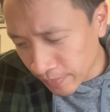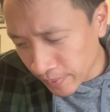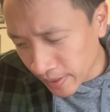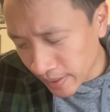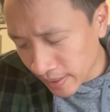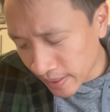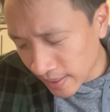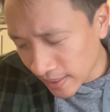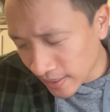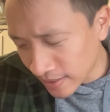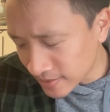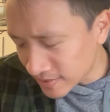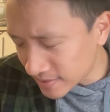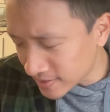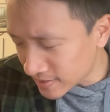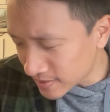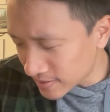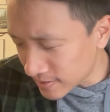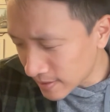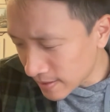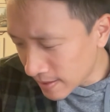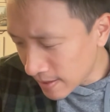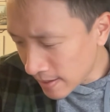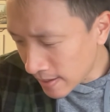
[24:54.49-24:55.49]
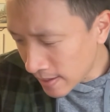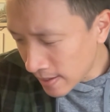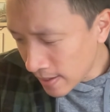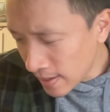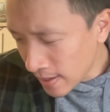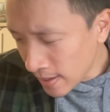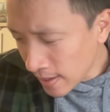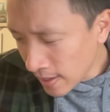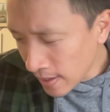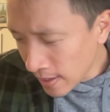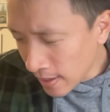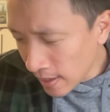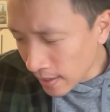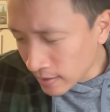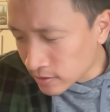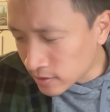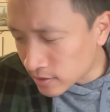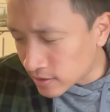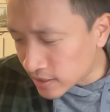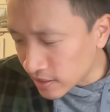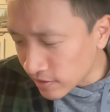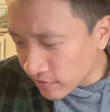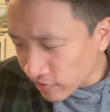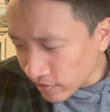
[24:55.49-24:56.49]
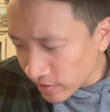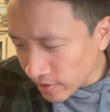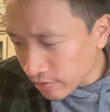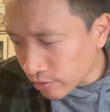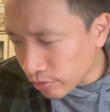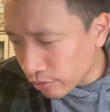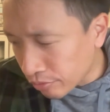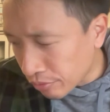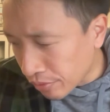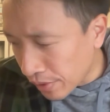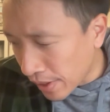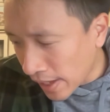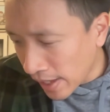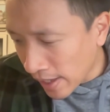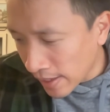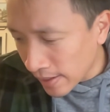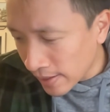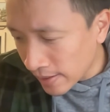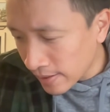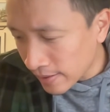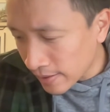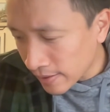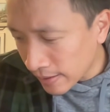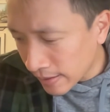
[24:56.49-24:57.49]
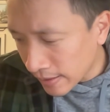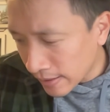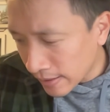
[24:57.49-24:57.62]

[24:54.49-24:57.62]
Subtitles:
but it's It's different when